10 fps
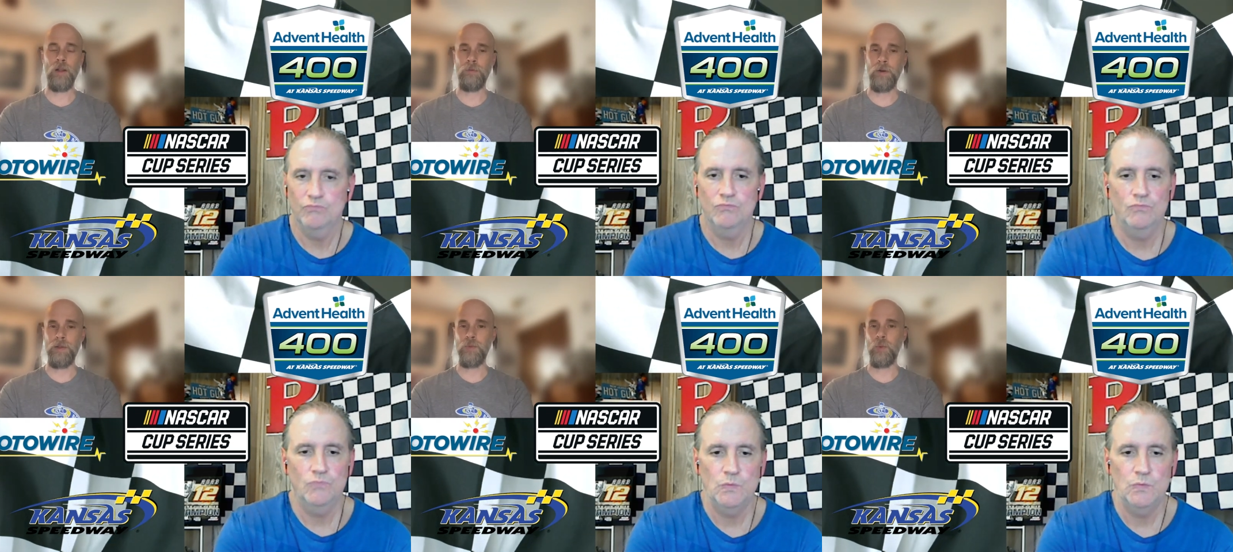
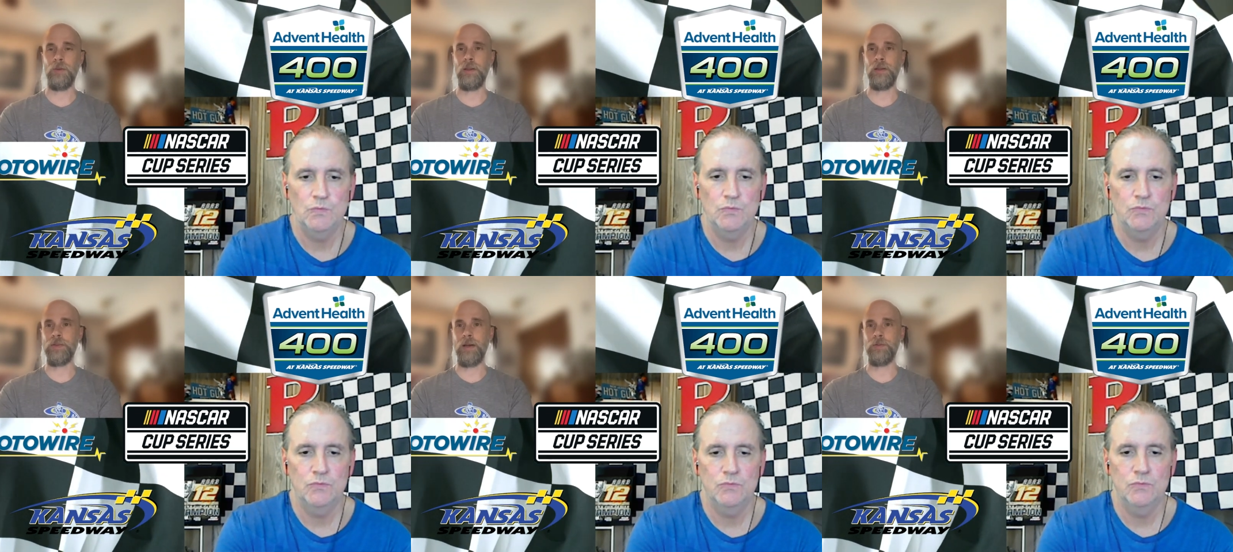Speaker 1: qualifies well,
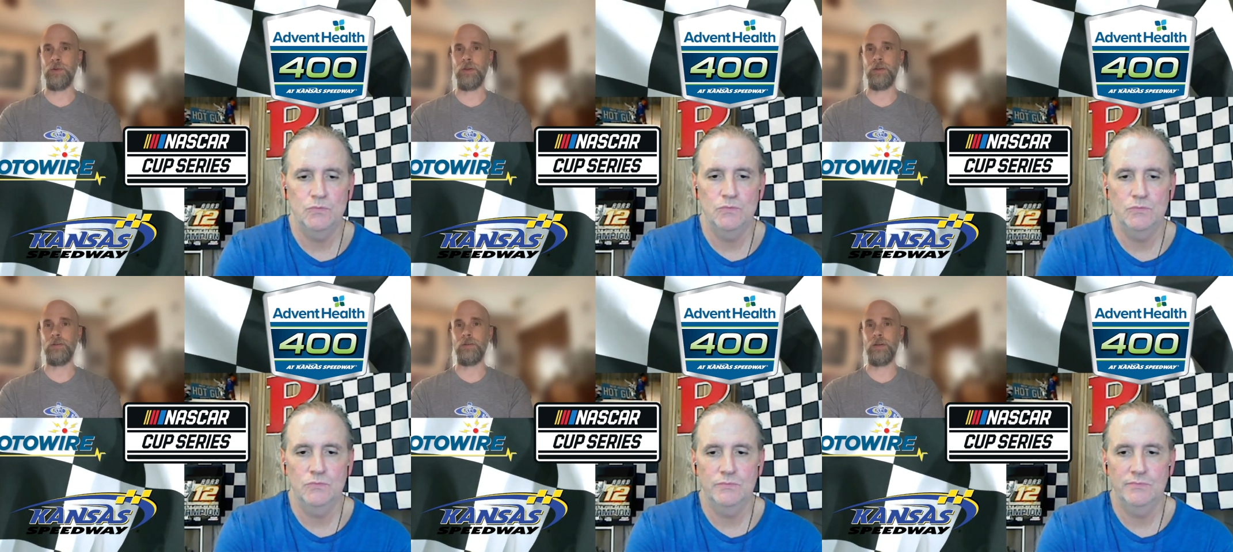then his odds are
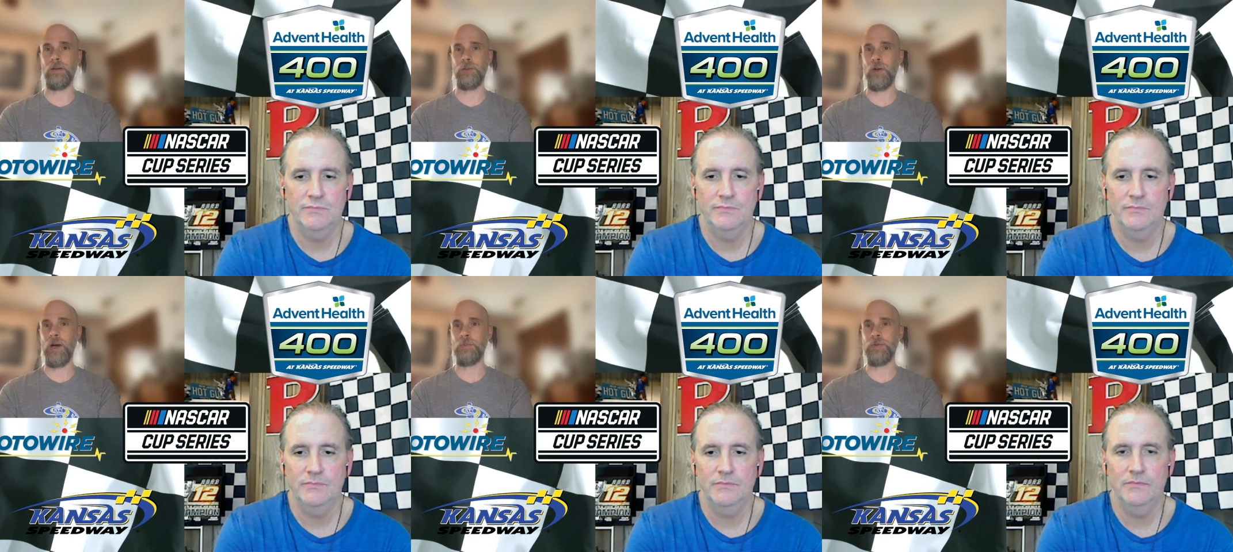gonna
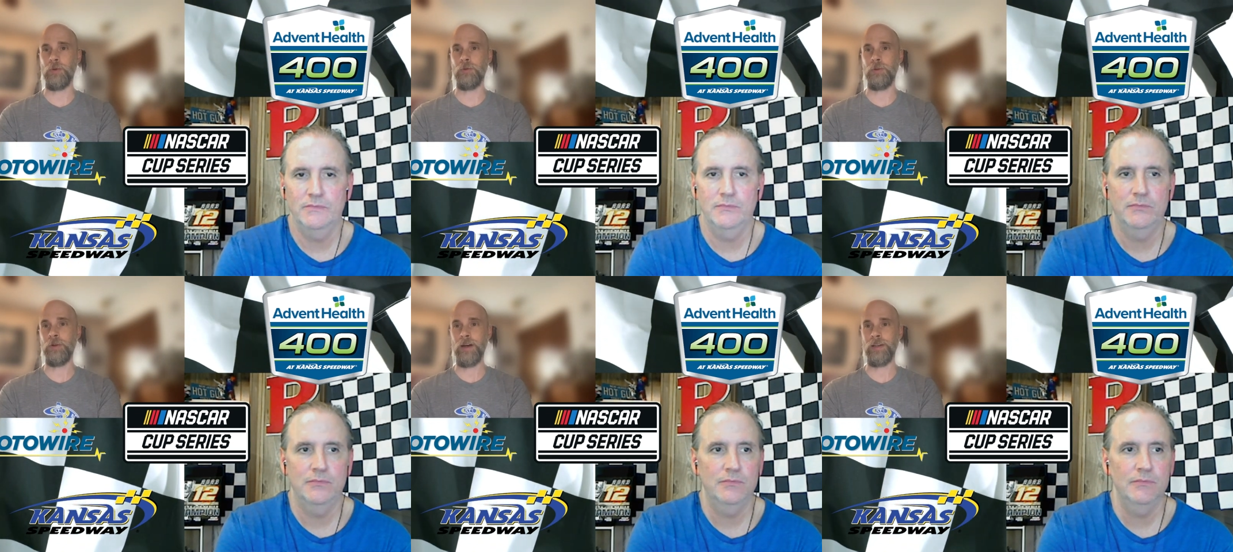gonna drop.
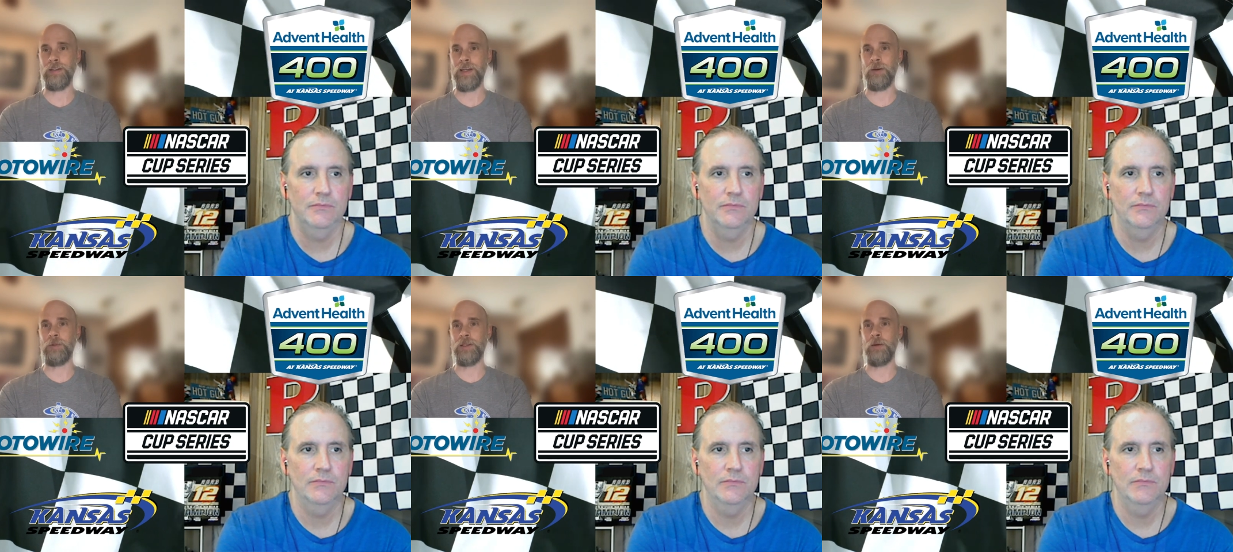So you're not gonna
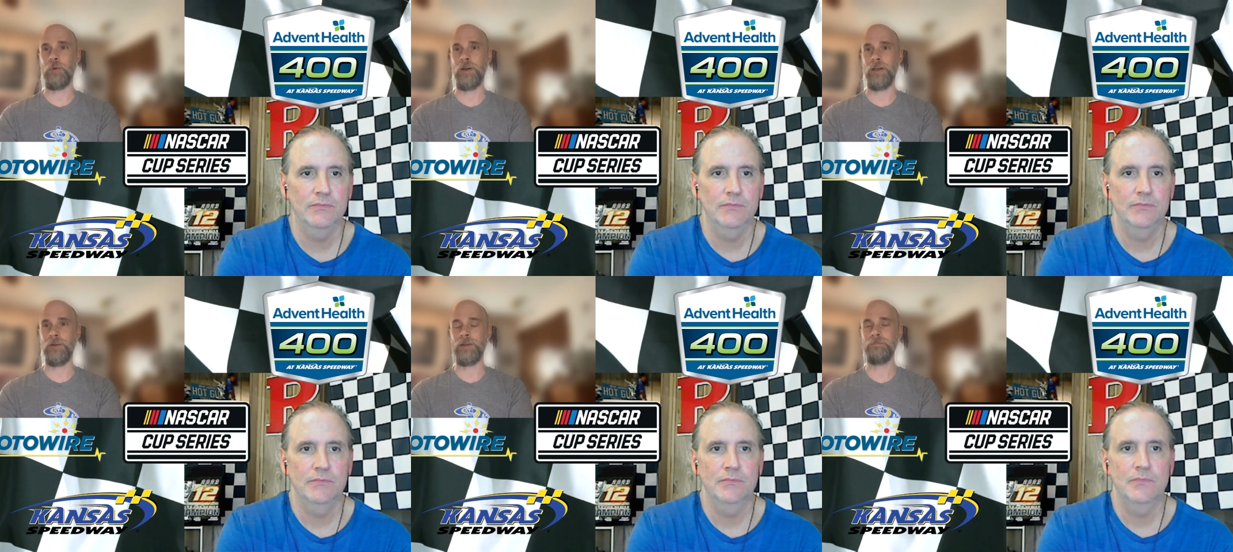take him at that
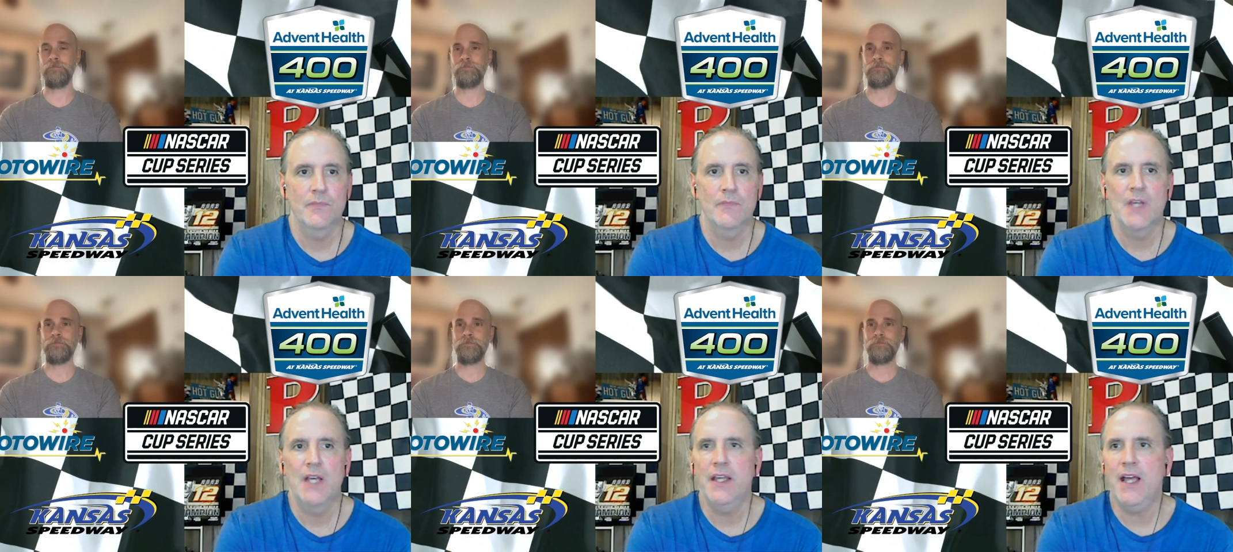point anyway.
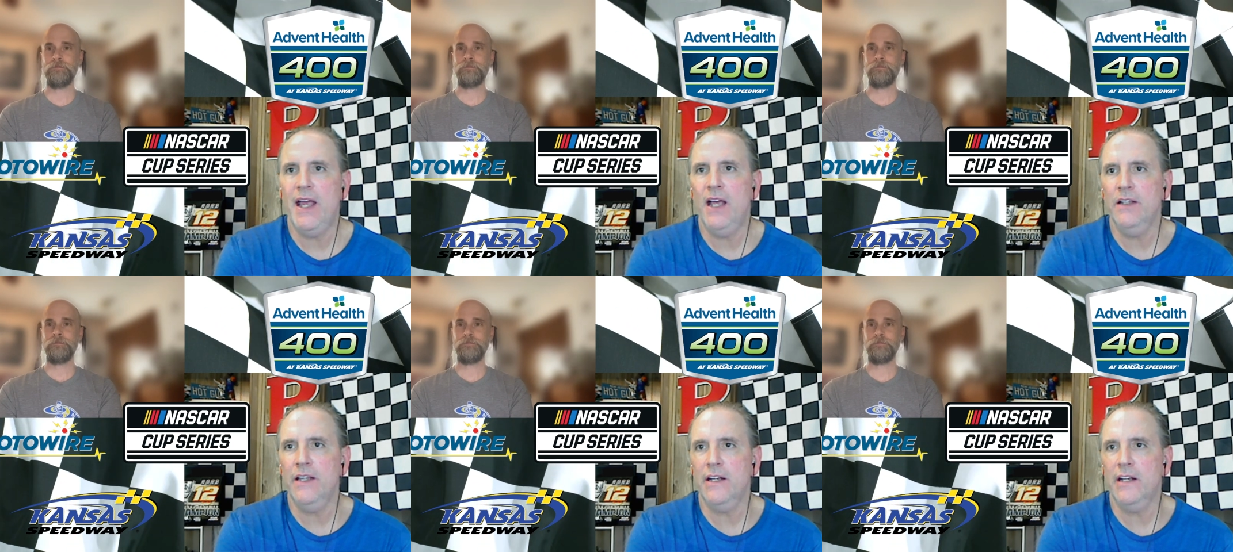
Speaker 2: Yeah,
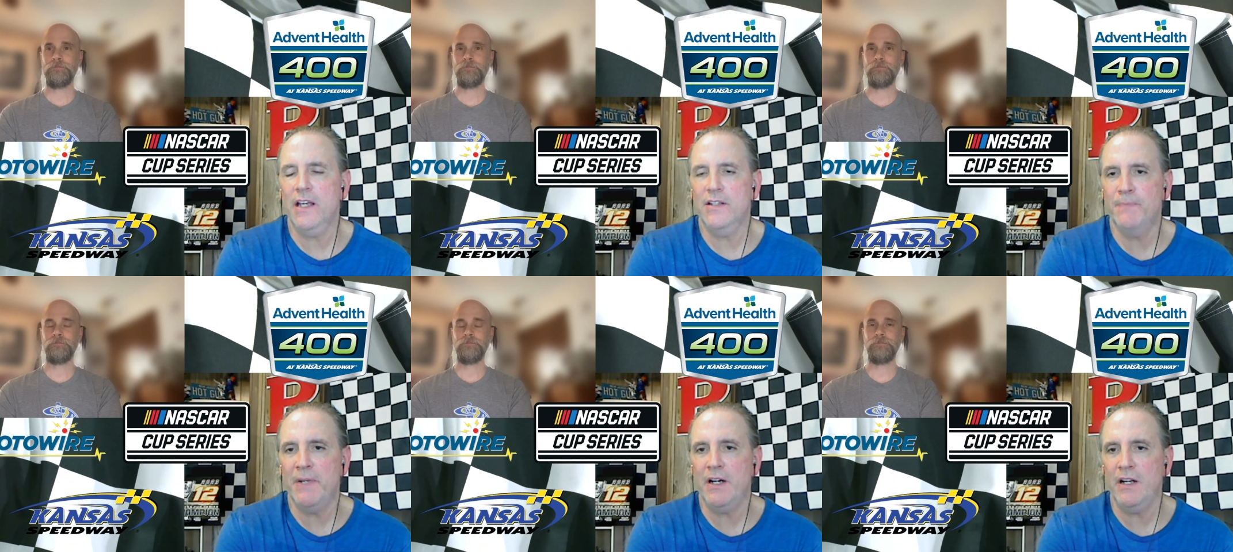Elliott has
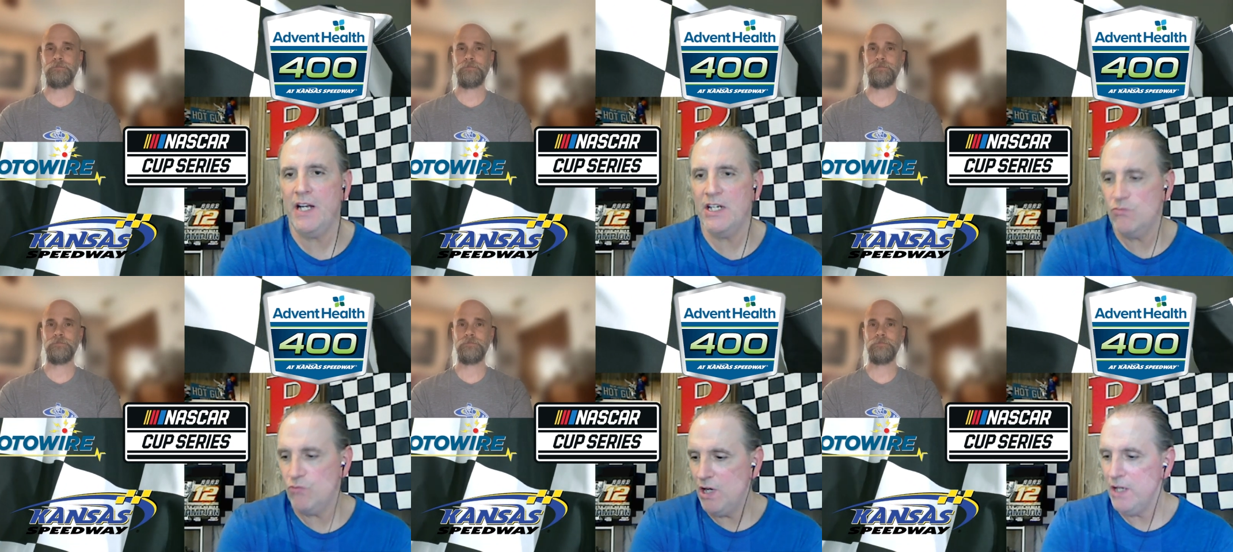been on a
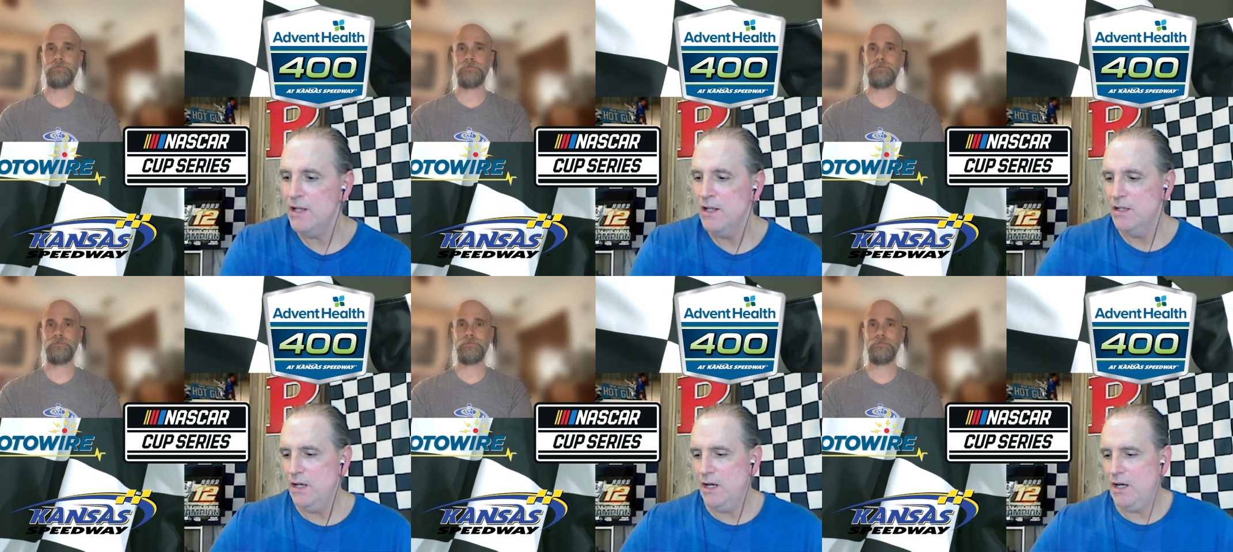nice run.
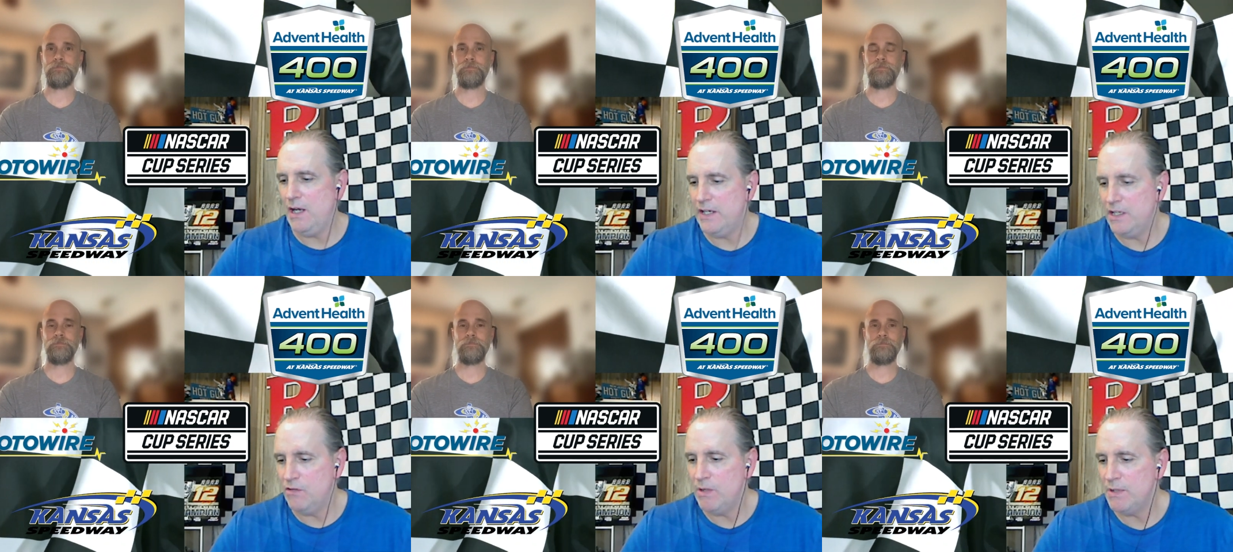Uh, I'd
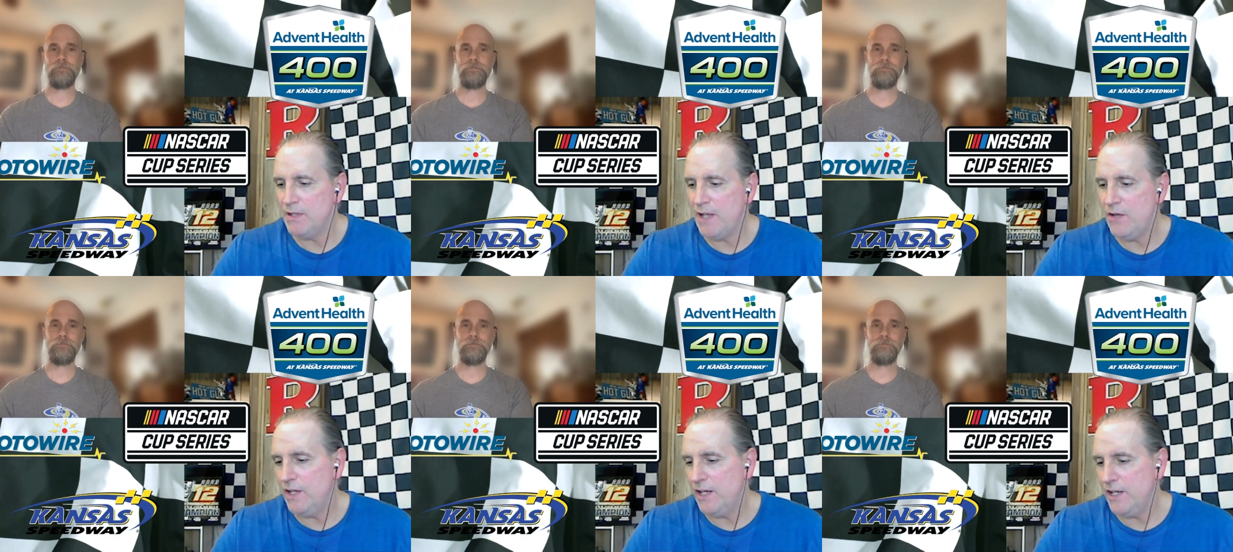agree with that. You get